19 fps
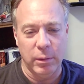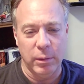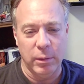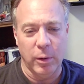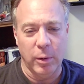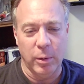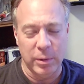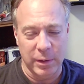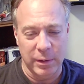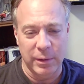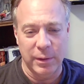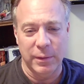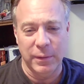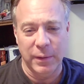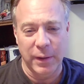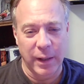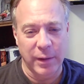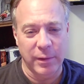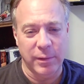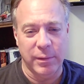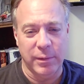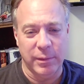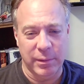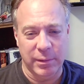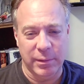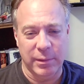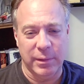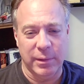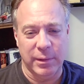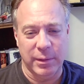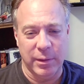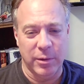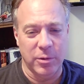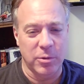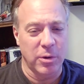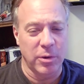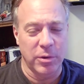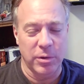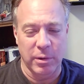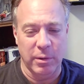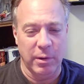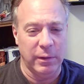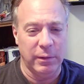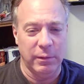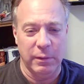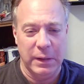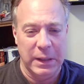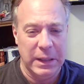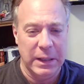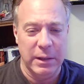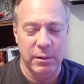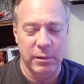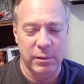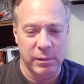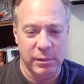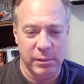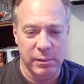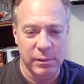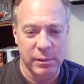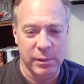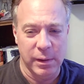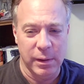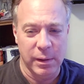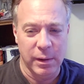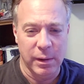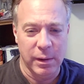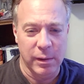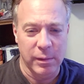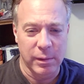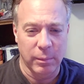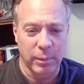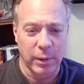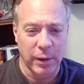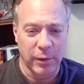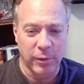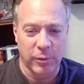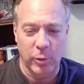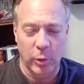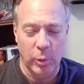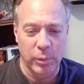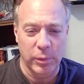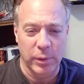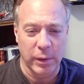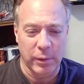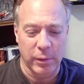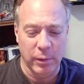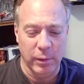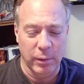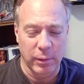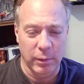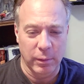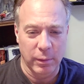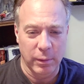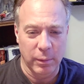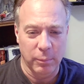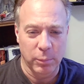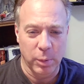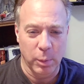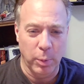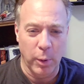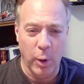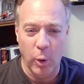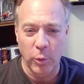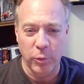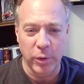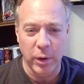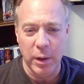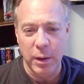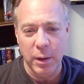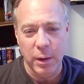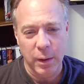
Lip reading: holding their nuts, just because they're on their knees, somebody assumes that they're proposing.